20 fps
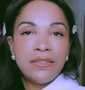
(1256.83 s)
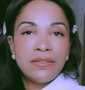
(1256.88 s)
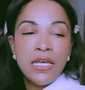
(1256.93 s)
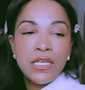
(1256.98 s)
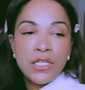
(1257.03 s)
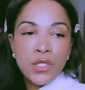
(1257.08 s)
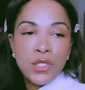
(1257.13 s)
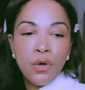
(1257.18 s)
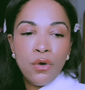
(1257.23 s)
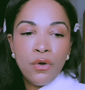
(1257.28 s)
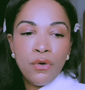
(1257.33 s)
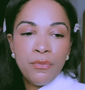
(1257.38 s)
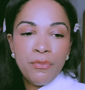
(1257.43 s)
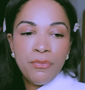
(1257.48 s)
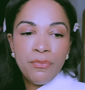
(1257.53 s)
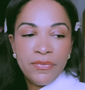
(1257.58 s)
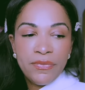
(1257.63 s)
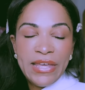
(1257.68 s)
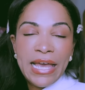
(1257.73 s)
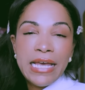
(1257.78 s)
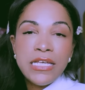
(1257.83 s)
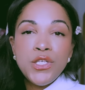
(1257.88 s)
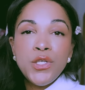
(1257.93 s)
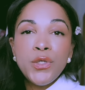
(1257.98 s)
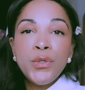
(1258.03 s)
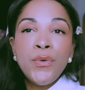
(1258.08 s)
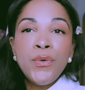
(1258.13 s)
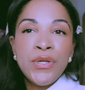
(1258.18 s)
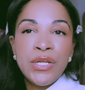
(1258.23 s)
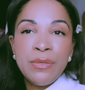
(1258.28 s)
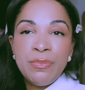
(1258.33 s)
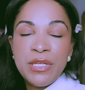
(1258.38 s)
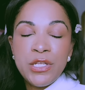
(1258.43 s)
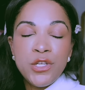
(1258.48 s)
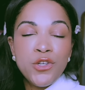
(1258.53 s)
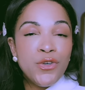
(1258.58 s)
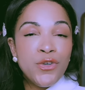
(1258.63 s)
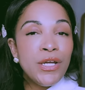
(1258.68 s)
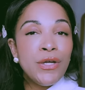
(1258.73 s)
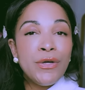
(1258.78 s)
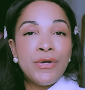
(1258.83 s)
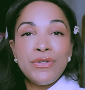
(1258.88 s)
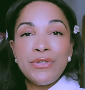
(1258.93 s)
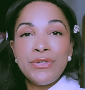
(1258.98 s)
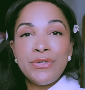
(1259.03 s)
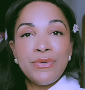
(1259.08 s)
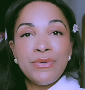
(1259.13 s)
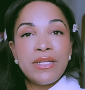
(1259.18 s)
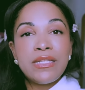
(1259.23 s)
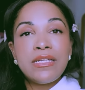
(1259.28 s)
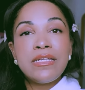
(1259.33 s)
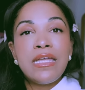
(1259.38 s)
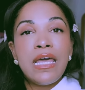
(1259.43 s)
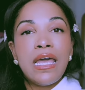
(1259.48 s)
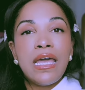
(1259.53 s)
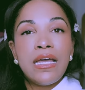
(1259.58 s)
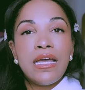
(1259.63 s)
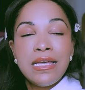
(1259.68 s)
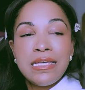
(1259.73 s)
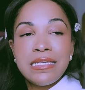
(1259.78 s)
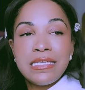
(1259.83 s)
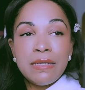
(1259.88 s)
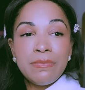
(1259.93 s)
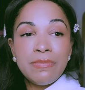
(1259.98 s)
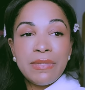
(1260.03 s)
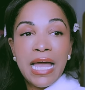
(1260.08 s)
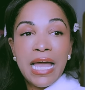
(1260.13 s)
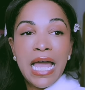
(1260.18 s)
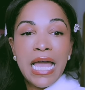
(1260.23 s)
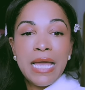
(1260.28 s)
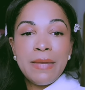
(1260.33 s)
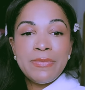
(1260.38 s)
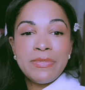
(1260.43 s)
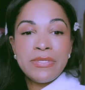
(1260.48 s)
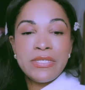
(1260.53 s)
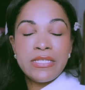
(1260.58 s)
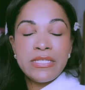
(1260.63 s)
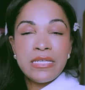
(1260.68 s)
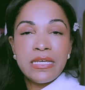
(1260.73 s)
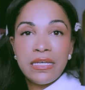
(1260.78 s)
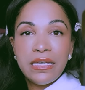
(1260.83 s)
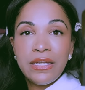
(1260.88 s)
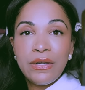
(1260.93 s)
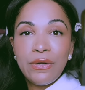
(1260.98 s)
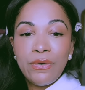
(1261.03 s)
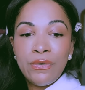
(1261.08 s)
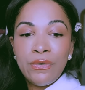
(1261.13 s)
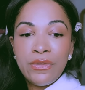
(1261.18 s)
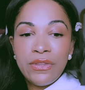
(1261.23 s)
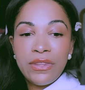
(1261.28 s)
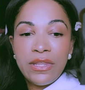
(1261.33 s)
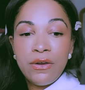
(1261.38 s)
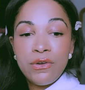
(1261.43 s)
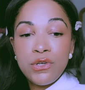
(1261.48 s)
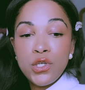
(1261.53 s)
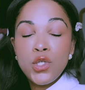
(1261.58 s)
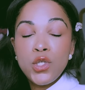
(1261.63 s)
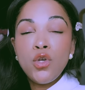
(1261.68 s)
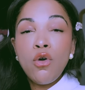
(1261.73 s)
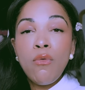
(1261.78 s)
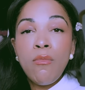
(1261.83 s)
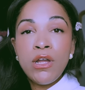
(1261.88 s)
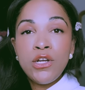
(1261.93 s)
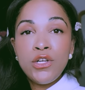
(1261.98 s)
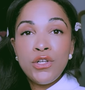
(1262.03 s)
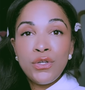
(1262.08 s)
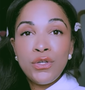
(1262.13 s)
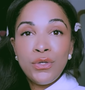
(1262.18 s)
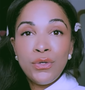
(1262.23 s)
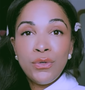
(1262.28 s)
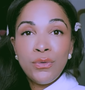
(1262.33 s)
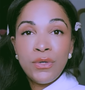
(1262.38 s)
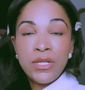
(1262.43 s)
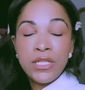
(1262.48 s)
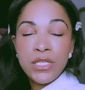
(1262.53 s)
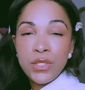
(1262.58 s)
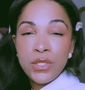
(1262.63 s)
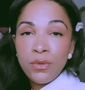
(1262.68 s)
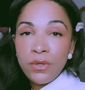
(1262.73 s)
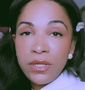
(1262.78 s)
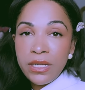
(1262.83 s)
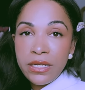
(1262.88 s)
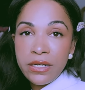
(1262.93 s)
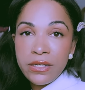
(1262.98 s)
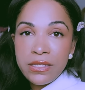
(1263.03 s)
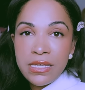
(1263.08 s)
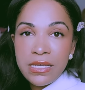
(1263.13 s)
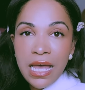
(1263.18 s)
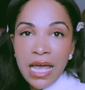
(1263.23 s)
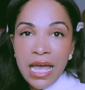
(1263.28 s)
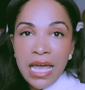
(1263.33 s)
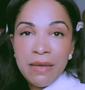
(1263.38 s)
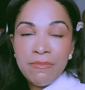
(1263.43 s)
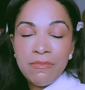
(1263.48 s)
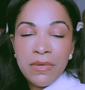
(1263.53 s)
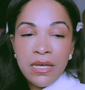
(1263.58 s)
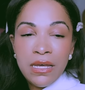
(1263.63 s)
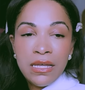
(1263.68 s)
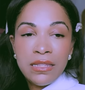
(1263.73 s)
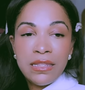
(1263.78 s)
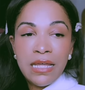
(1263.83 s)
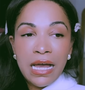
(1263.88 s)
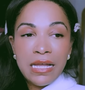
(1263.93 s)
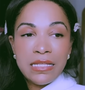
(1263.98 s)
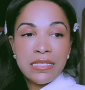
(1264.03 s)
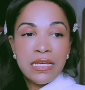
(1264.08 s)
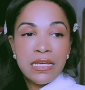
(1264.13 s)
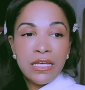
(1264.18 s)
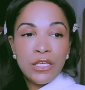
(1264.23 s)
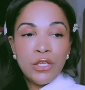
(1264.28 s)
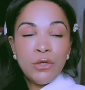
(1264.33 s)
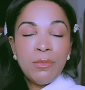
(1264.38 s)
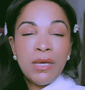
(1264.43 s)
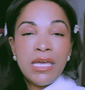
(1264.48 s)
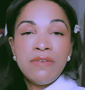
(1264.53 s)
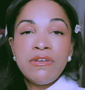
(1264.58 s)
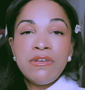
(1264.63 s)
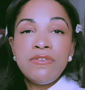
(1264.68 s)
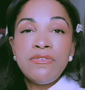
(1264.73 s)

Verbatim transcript: So yes, you're going to be triggered during the day. Sometimes, you know, there's so much to do and so little time that you may even